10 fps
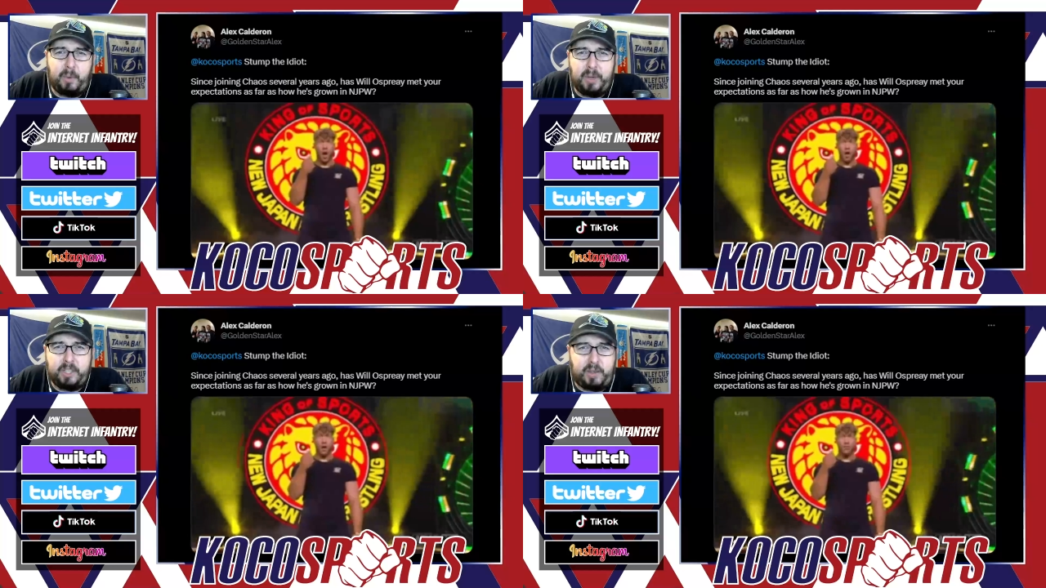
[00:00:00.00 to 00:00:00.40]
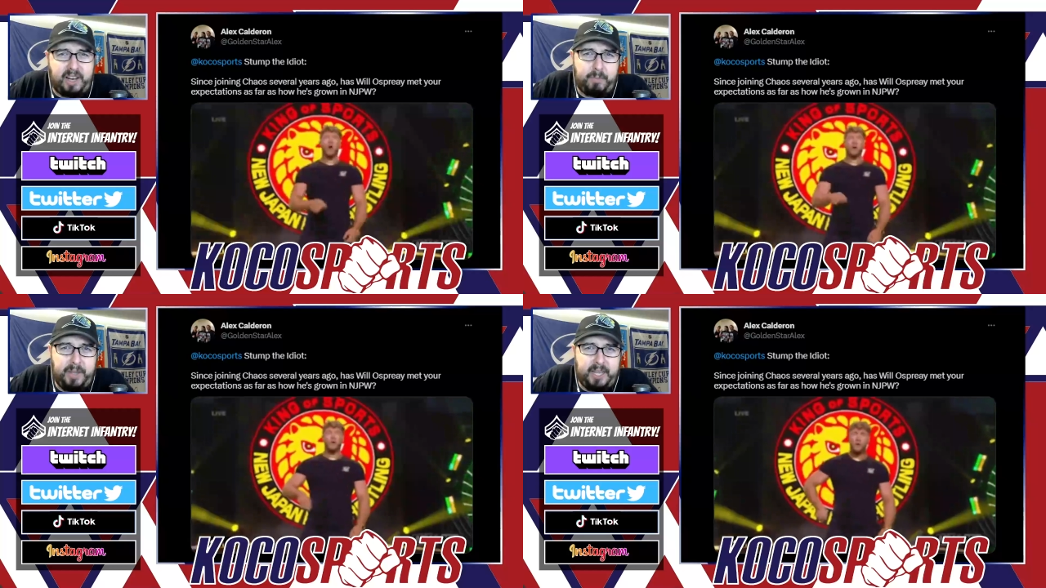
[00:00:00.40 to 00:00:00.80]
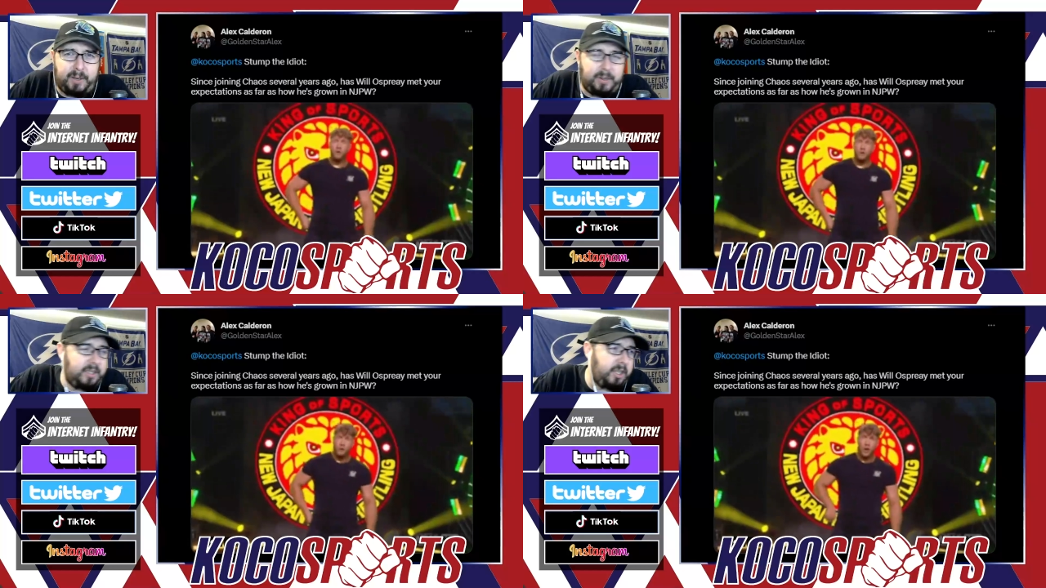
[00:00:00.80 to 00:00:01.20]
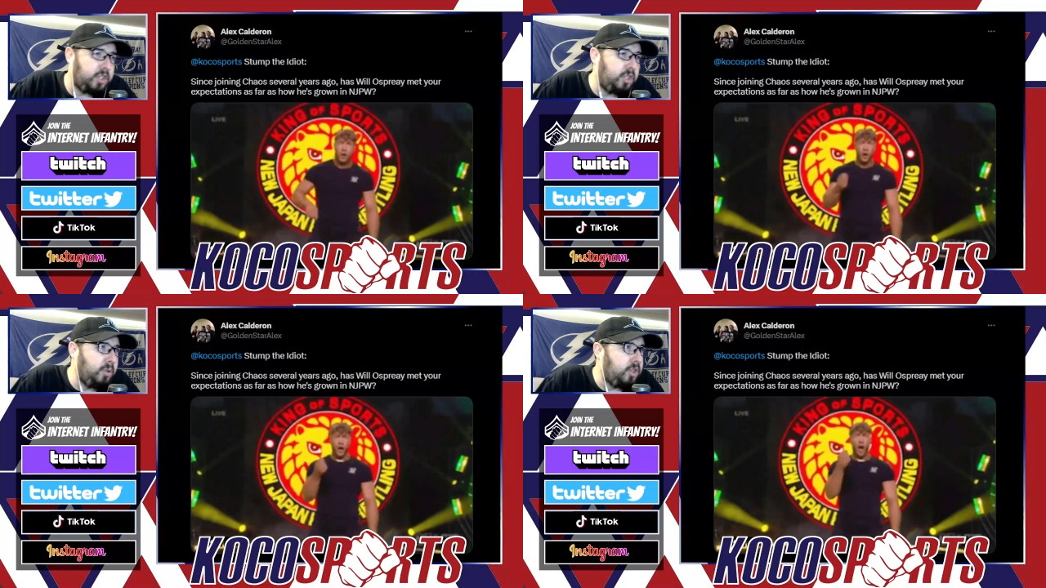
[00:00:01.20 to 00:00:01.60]
one draft pick, or he's going
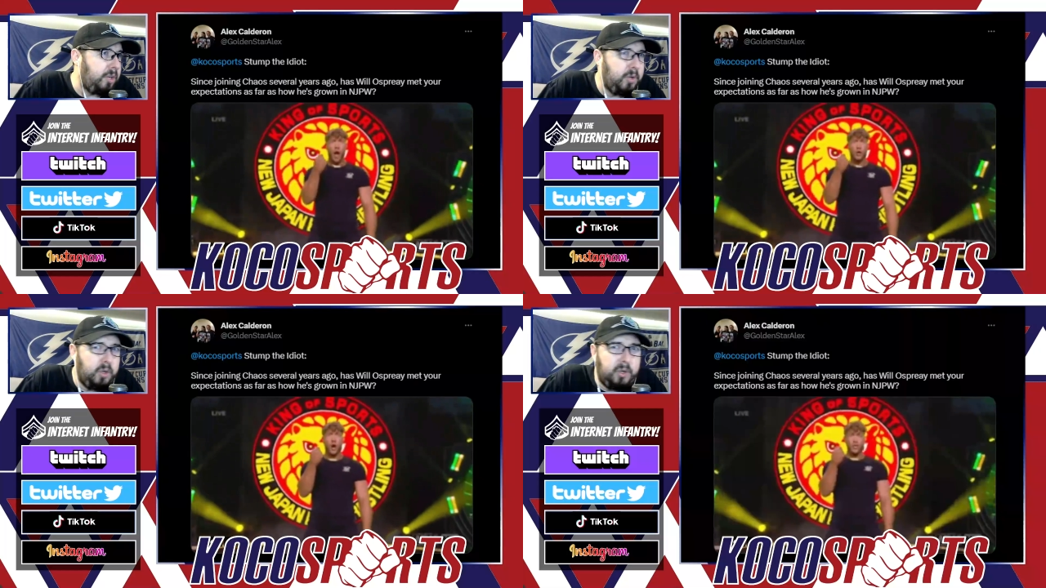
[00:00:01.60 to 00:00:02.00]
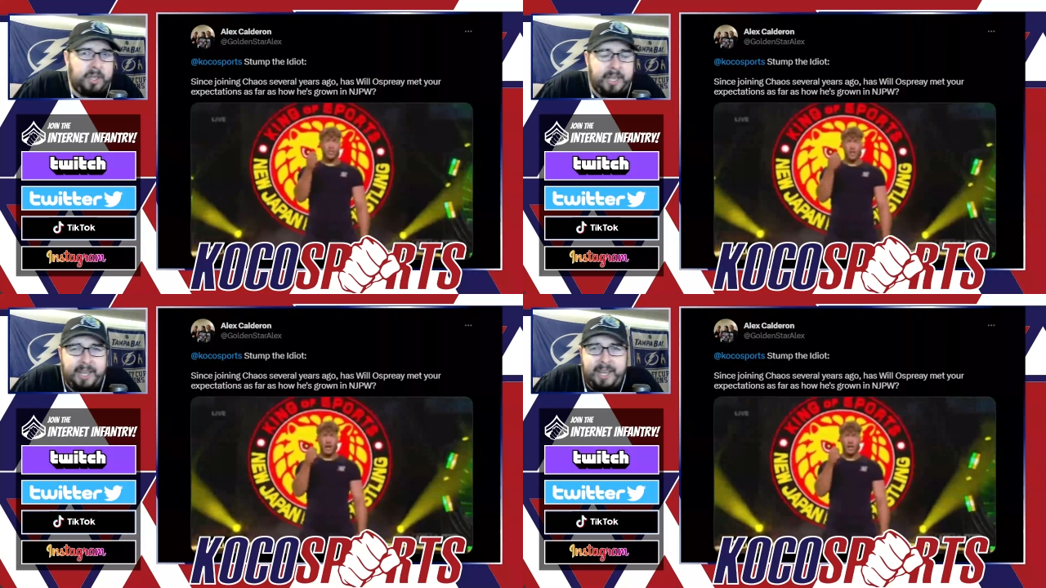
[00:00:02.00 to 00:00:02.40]
to shoot to the moon.